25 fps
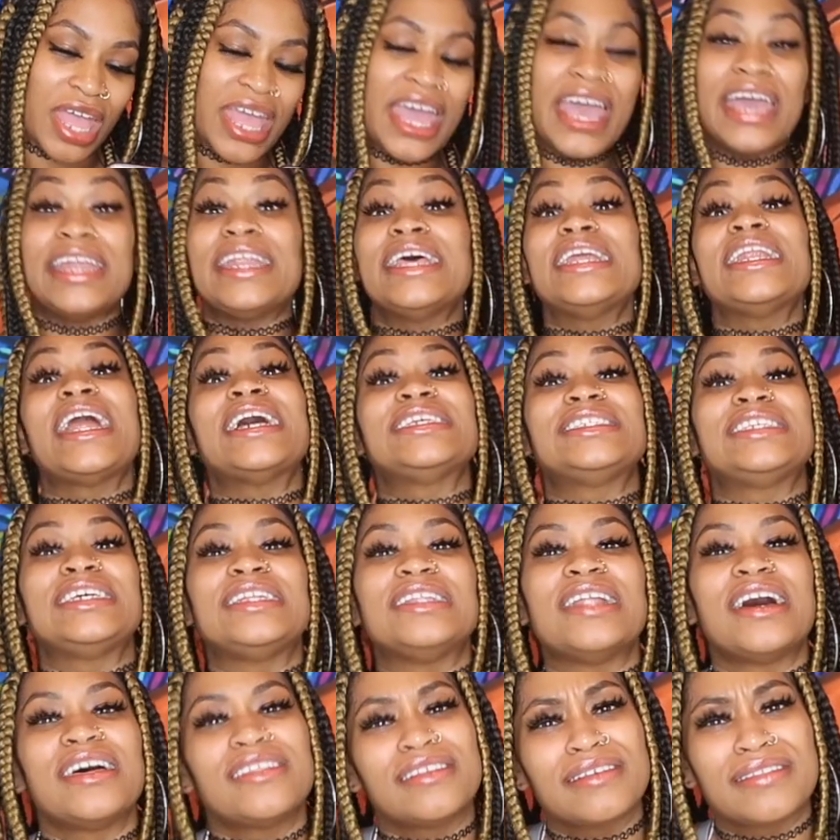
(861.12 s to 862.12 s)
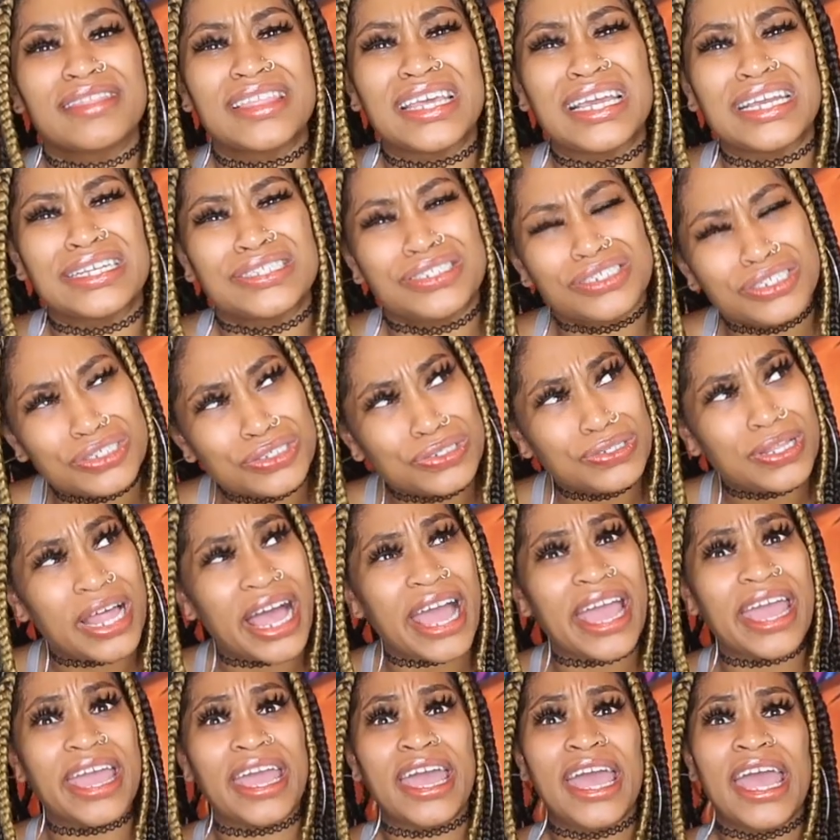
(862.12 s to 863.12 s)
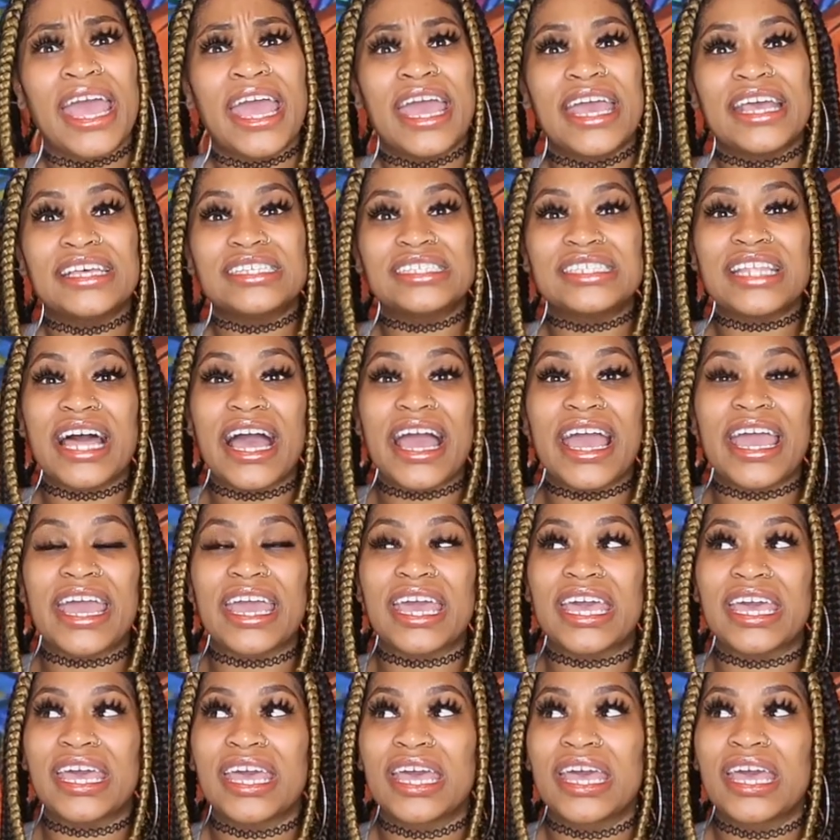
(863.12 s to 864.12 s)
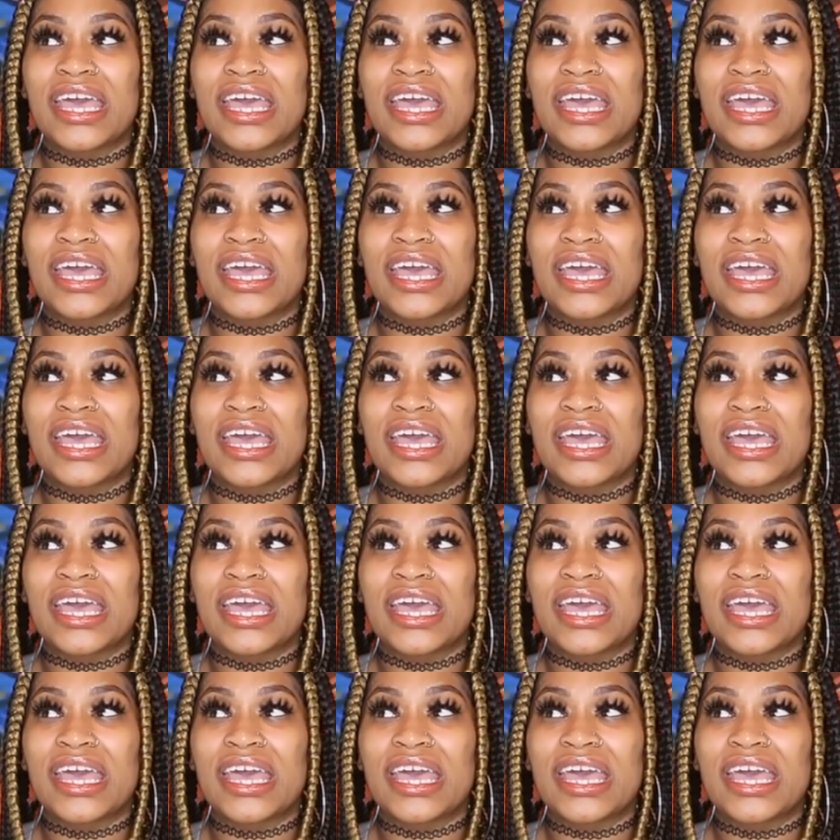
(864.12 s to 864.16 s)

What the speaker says: then that's another thing, too. Like, it's like,